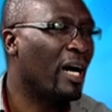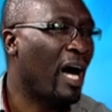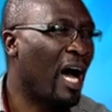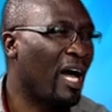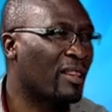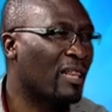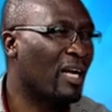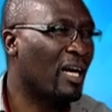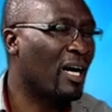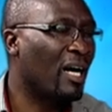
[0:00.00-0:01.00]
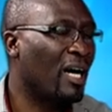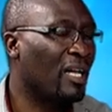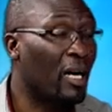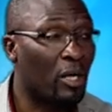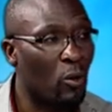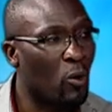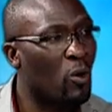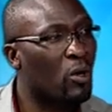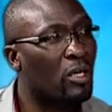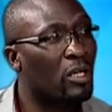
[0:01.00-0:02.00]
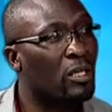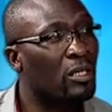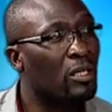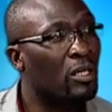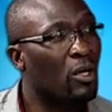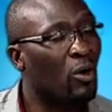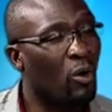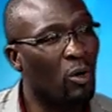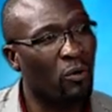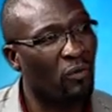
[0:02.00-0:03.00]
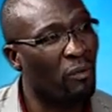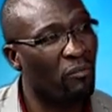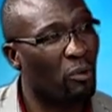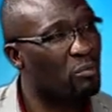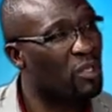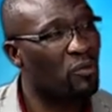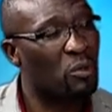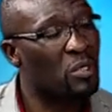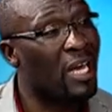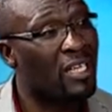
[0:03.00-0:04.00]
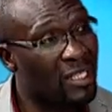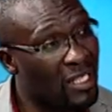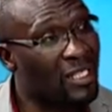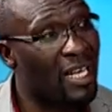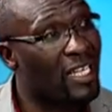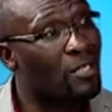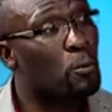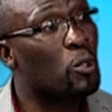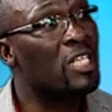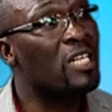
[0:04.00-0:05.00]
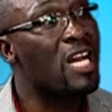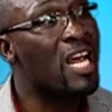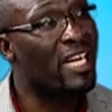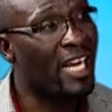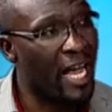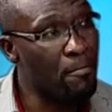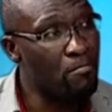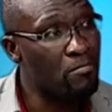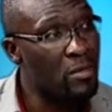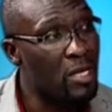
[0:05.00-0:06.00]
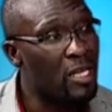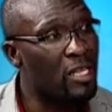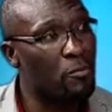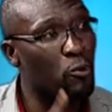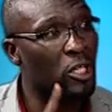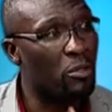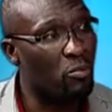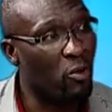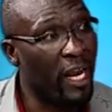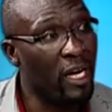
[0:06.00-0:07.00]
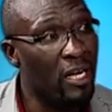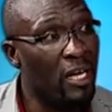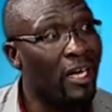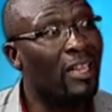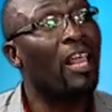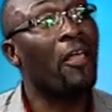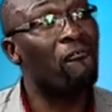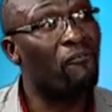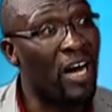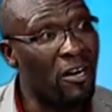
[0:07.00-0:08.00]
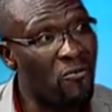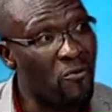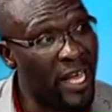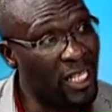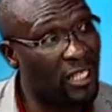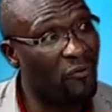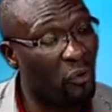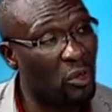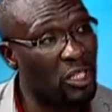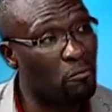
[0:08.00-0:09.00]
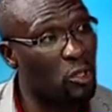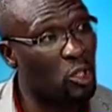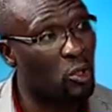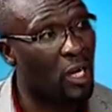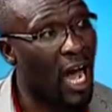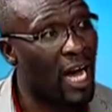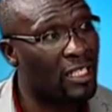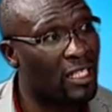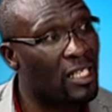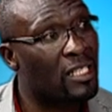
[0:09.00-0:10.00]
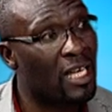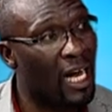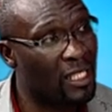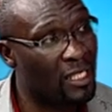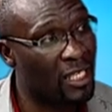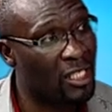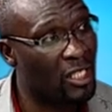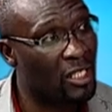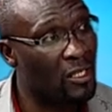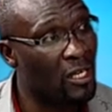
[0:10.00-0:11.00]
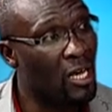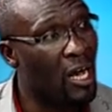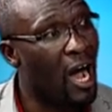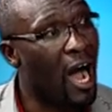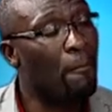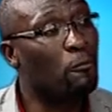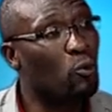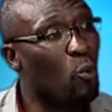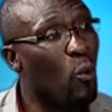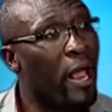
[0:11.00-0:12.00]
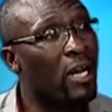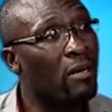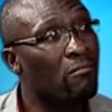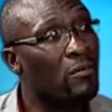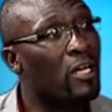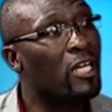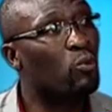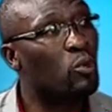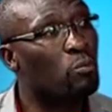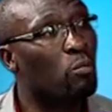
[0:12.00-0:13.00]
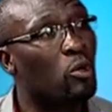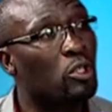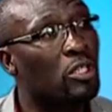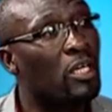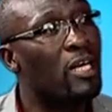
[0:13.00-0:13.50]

Arthur LaRocque, all of them from civil society, these guys put in time, they put in brain, they fundraised for this mission at its early stages, up to when it was bought.